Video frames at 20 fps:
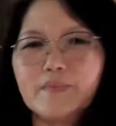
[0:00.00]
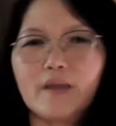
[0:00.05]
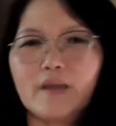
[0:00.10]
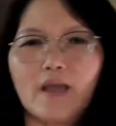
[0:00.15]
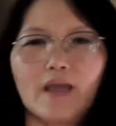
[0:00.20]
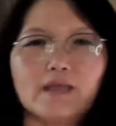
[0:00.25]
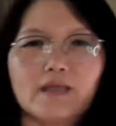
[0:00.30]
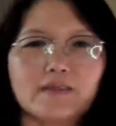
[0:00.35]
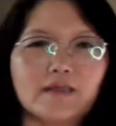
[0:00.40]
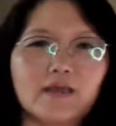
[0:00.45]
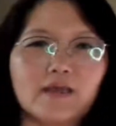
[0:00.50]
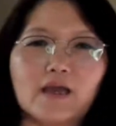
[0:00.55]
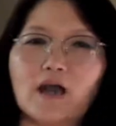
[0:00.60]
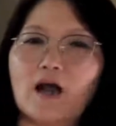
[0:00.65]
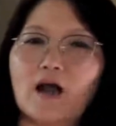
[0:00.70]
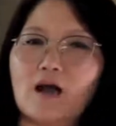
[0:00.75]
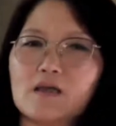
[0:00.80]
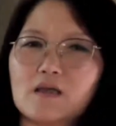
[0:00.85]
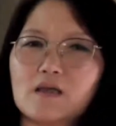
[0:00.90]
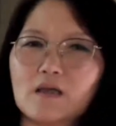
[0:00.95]
and there
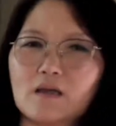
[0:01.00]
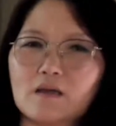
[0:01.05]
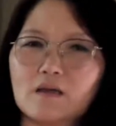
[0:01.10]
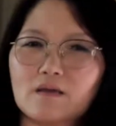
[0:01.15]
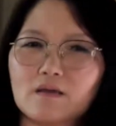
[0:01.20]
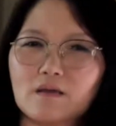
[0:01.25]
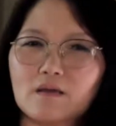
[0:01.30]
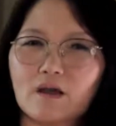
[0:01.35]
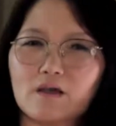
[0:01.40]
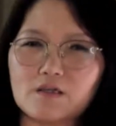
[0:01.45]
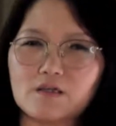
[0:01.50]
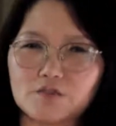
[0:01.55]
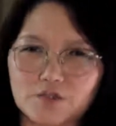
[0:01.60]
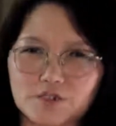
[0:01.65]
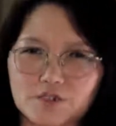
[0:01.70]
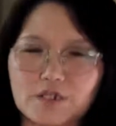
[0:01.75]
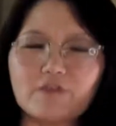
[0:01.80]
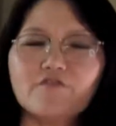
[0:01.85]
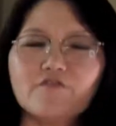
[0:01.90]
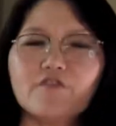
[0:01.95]
are a
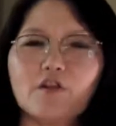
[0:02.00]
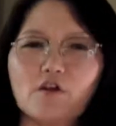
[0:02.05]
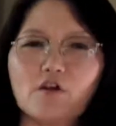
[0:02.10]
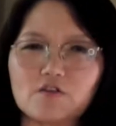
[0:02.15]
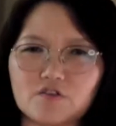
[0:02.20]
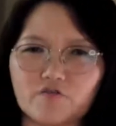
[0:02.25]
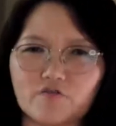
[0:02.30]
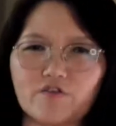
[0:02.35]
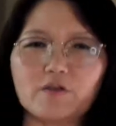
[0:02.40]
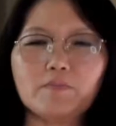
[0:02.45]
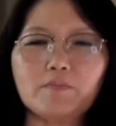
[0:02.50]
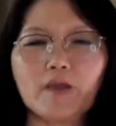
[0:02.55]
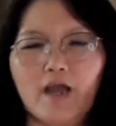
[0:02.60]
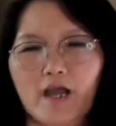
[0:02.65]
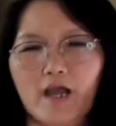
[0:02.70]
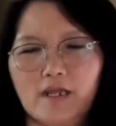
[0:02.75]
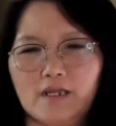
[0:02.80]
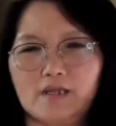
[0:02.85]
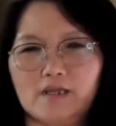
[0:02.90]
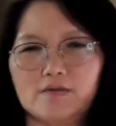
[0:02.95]
certain philosophy
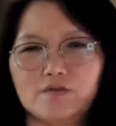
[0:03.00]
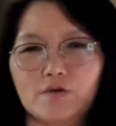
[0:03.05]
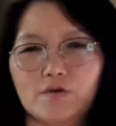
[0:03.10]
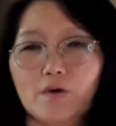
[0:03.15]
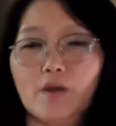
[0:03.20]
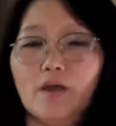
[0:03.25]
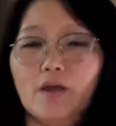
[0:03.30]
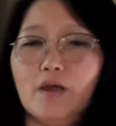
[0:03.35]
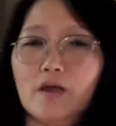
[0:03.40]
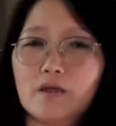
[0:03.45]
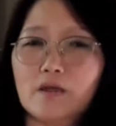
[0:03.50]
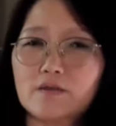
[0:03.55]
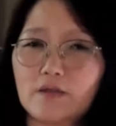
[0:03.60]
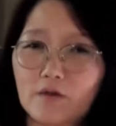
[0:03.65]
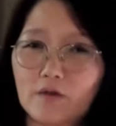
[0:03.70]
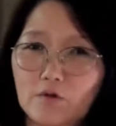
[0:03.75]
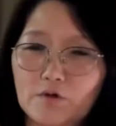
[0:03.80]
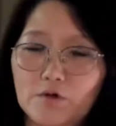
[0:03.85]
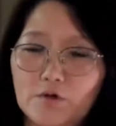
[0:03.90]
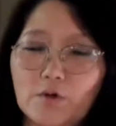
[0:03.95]
behind it. So
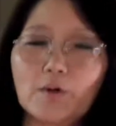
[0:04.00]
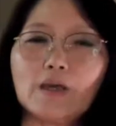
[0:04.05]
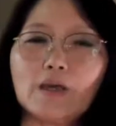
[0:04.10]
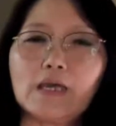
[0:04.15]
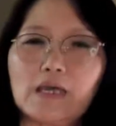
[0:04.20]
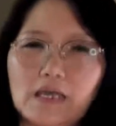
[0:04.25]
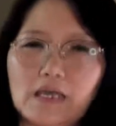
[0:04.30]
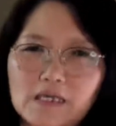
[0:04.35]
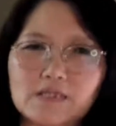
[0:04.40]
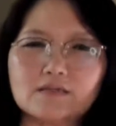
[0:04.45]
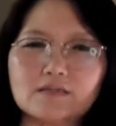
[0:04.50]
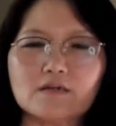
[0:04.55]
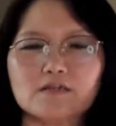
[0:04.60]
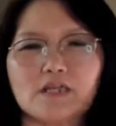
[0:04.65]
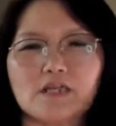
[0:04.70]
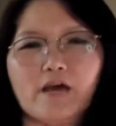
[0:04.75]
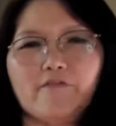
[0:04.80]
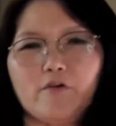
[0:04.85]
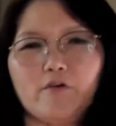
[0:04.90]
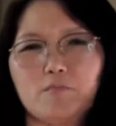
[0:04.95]
Taekwondo is a
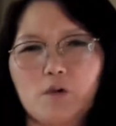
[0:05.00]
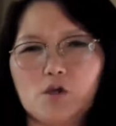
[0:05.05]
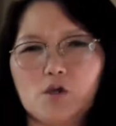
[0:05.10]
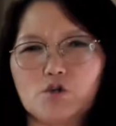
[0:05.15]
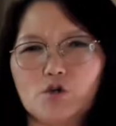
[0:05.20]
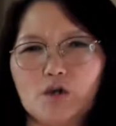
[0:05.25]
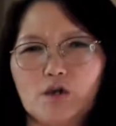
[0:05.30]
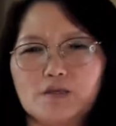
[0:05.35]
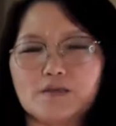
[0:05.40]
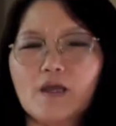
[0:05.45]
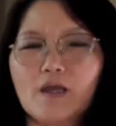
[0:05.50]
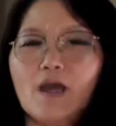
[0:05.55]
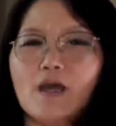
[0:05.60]
type of martial arts.